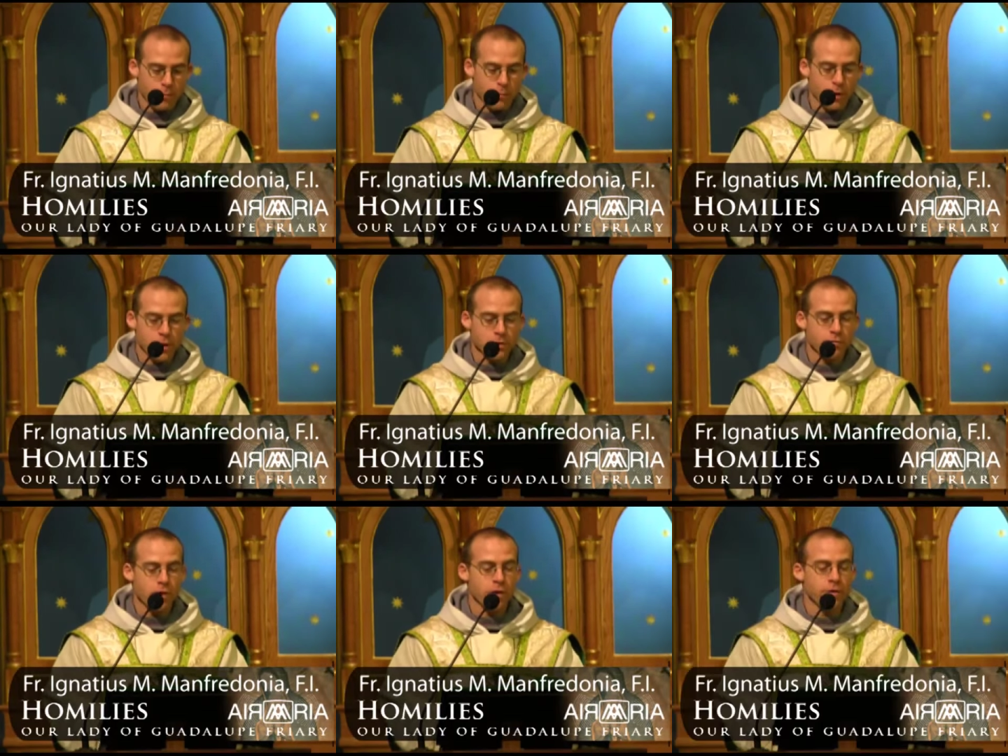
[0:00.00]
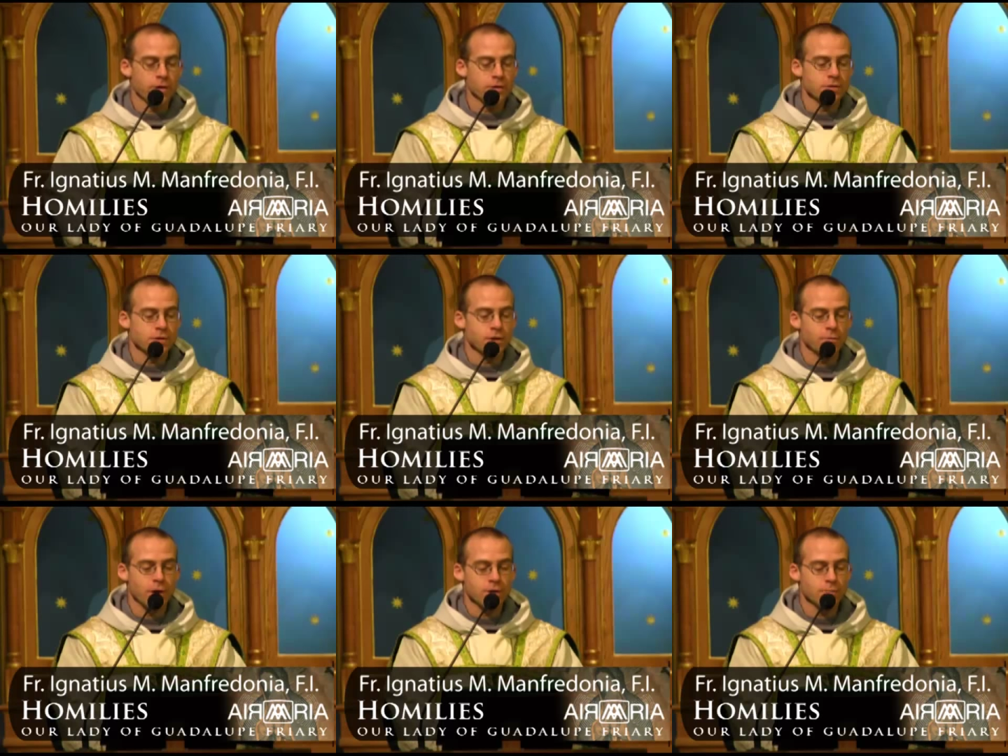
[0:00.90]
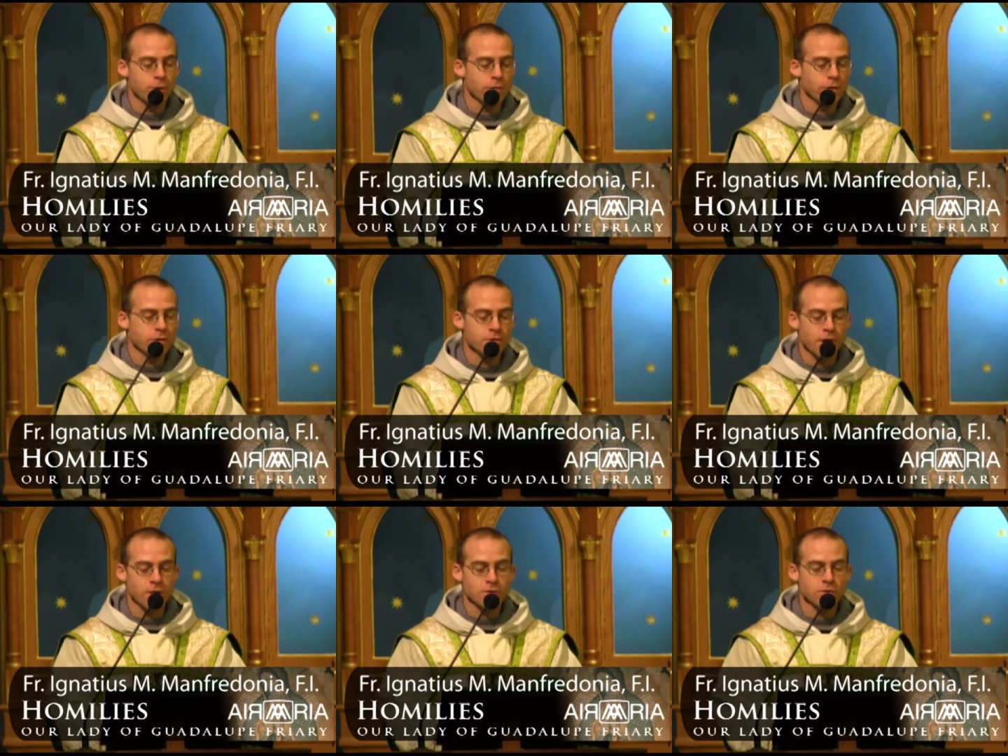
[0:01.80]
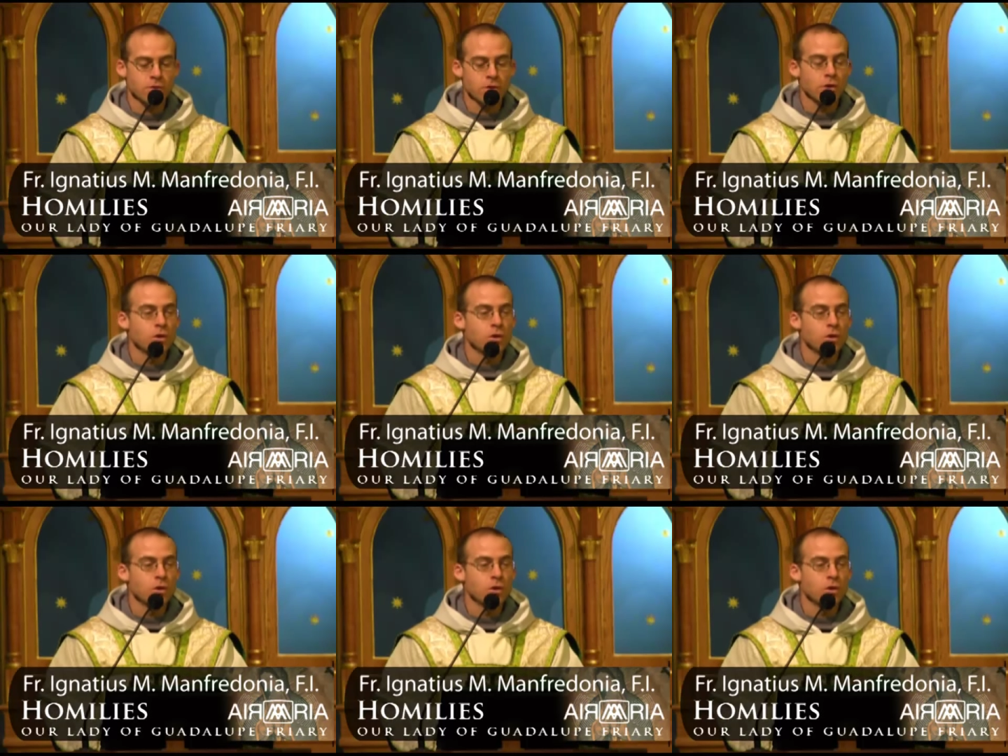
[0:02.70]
because of all this, it makes perfect sense